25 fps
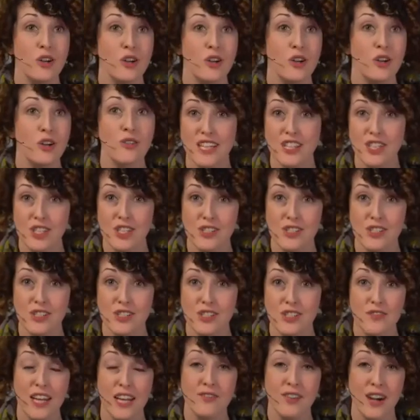you're
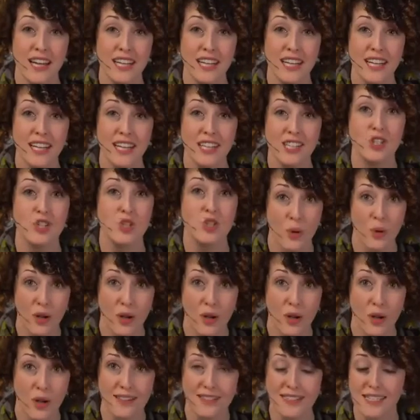invited to
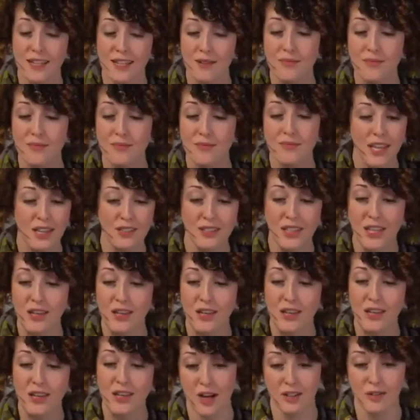join us
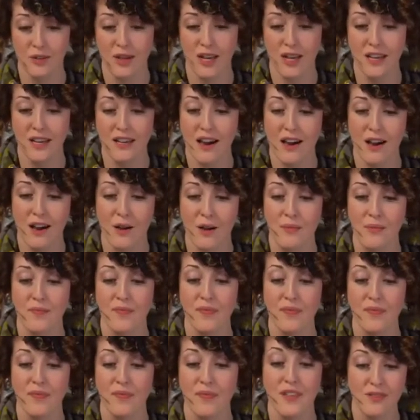immediately following
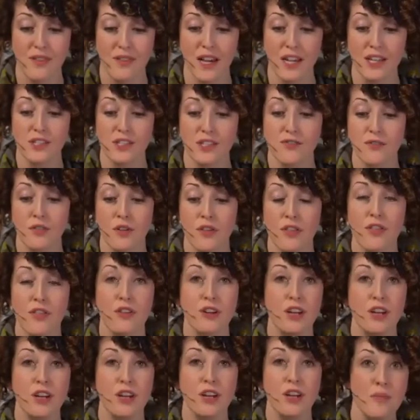this event
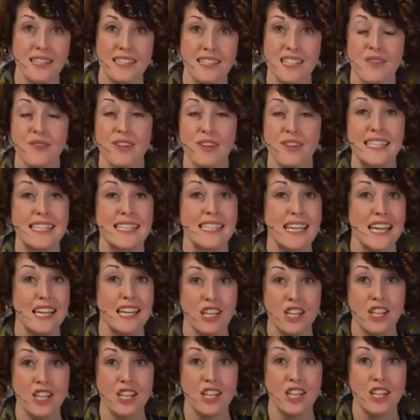for 30 minutes of
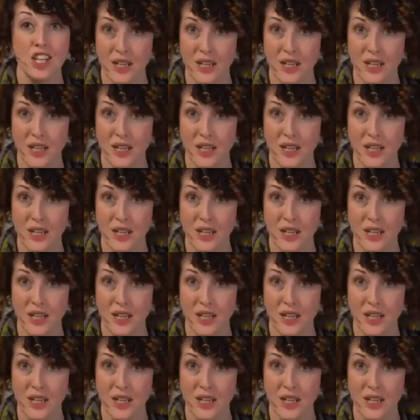extended